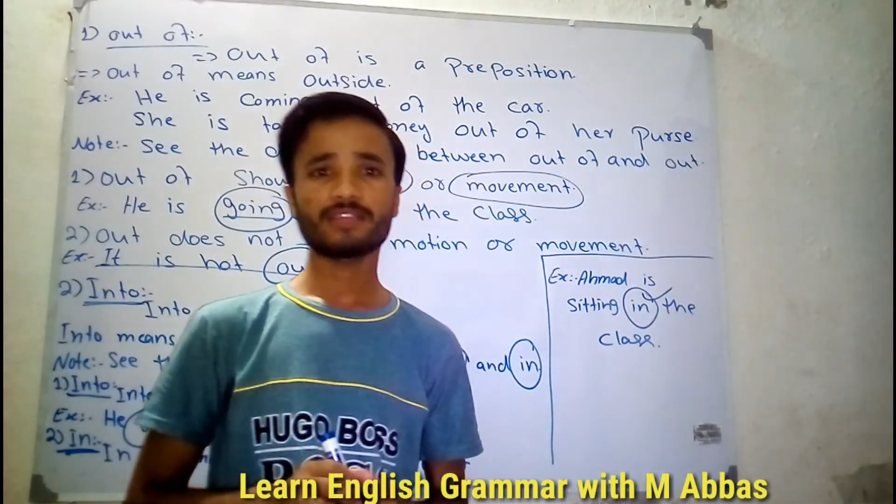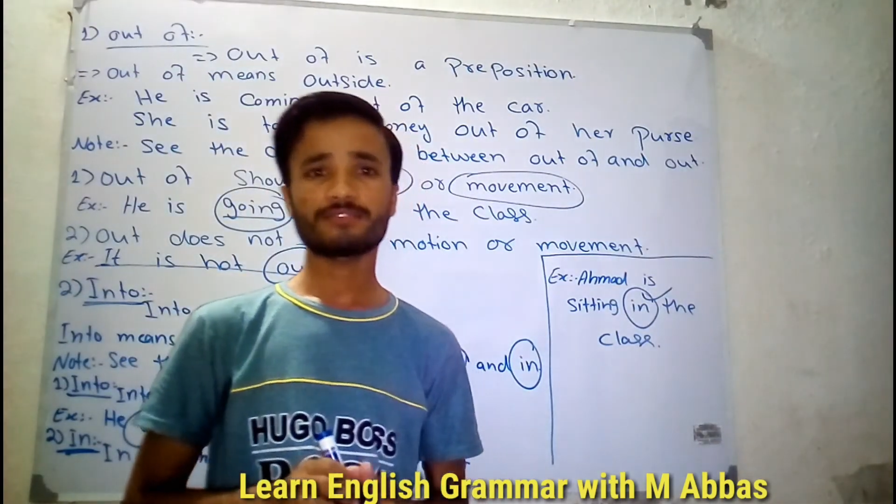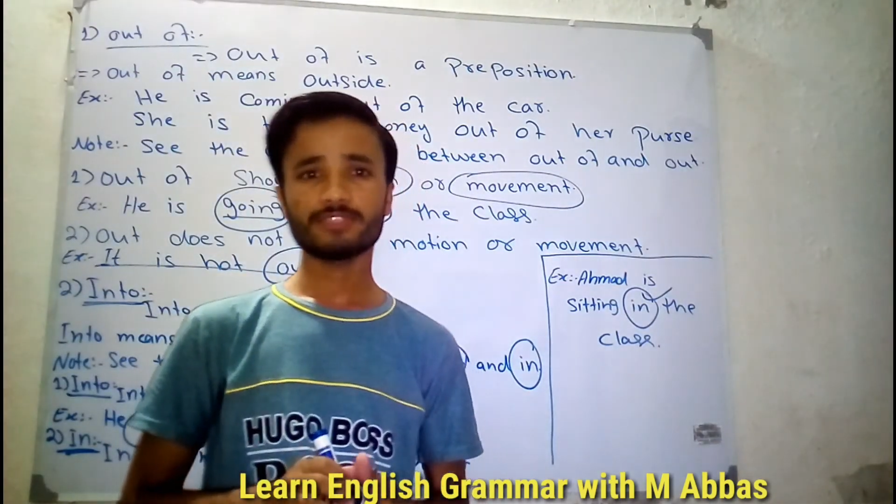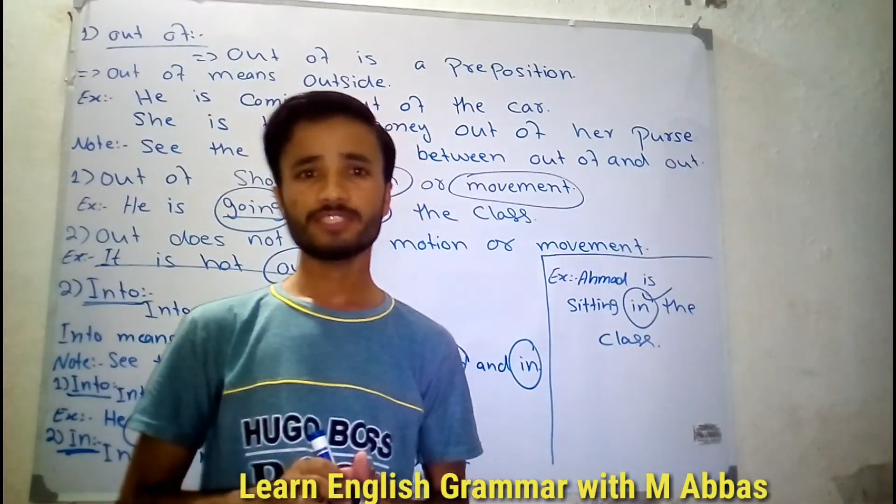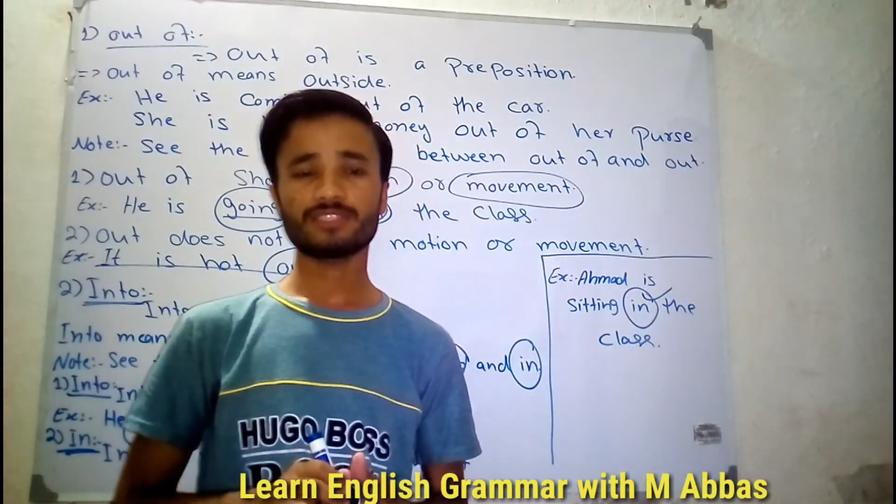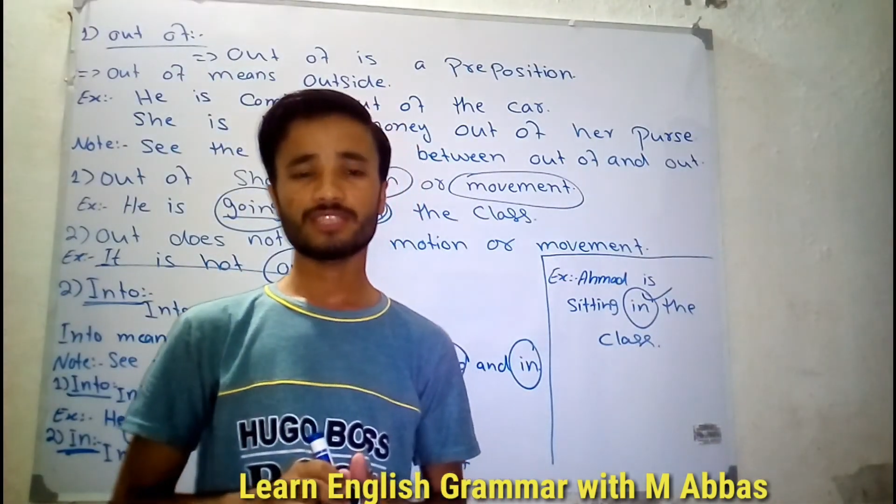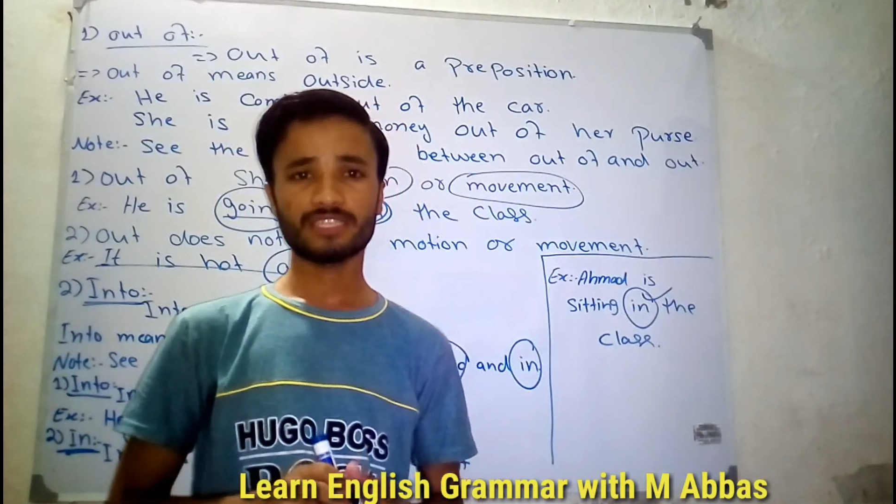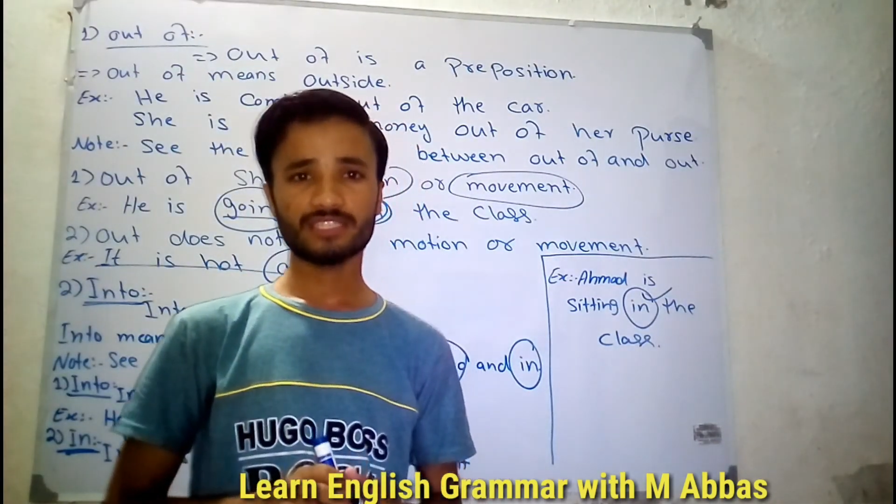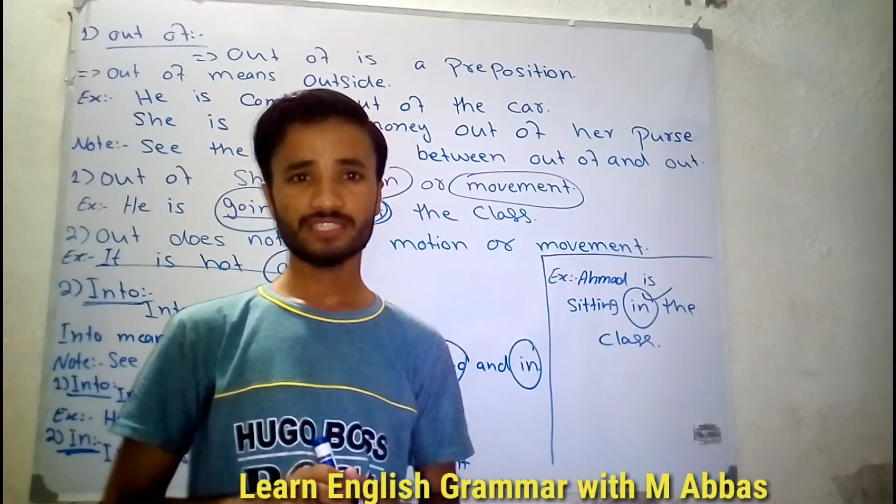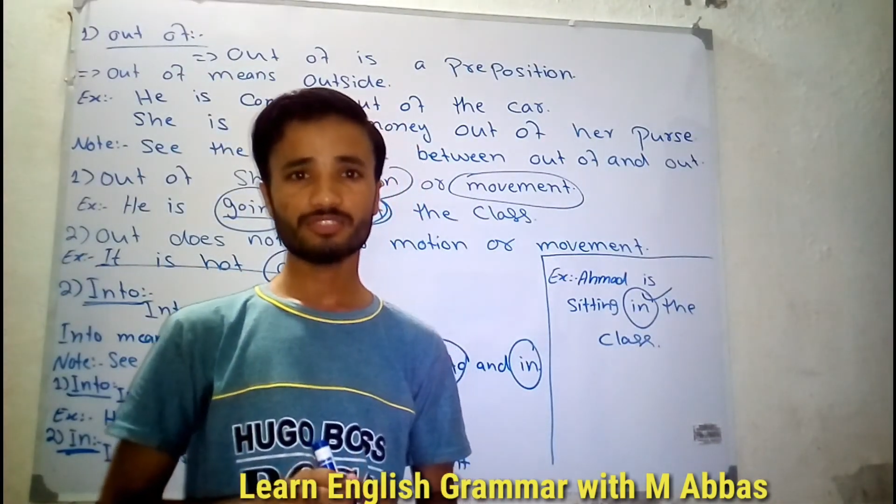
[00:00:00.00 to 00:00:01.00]
of question
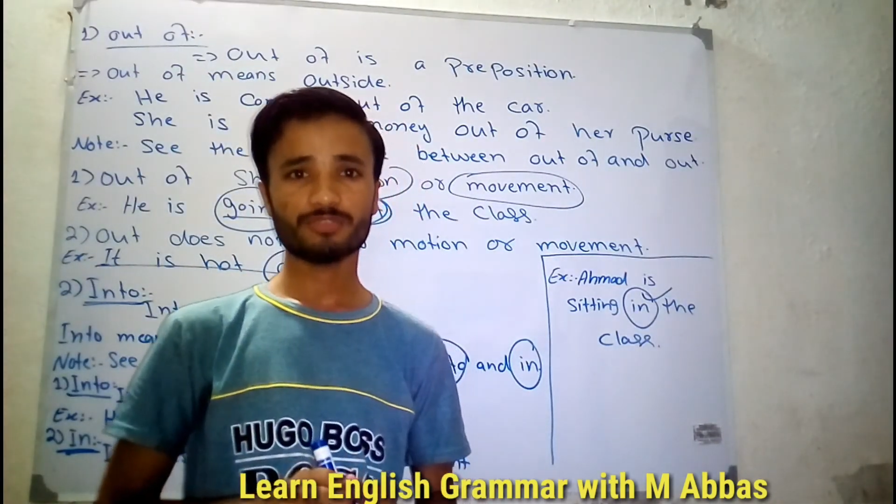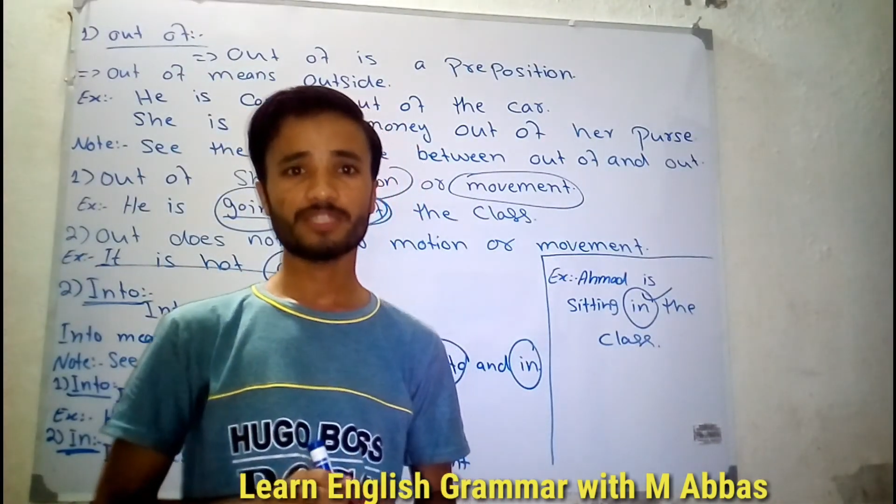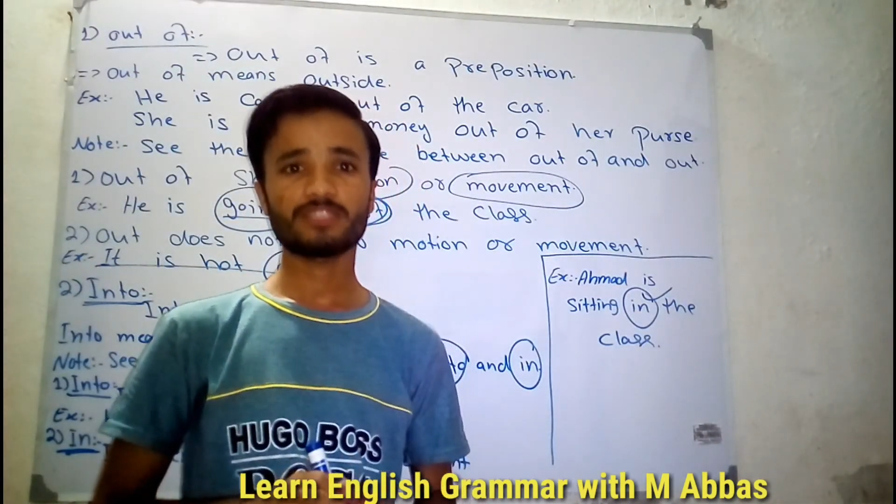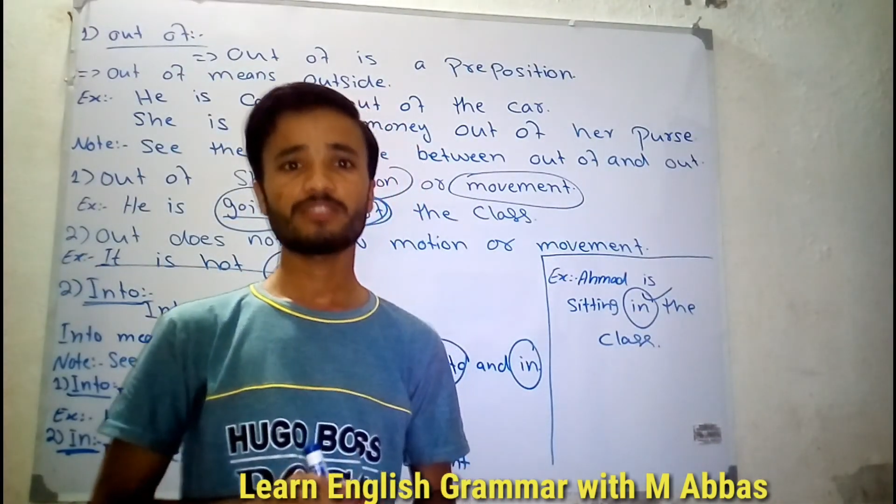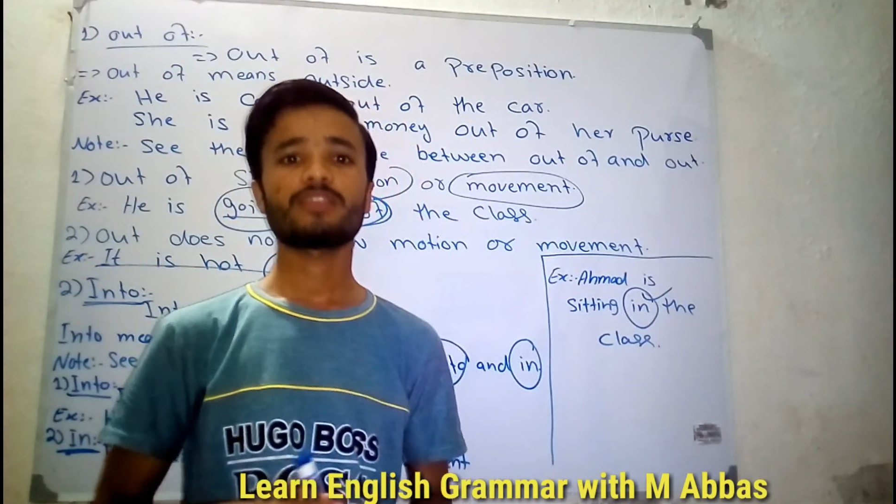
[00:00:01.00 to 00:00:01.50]
regarding this topic,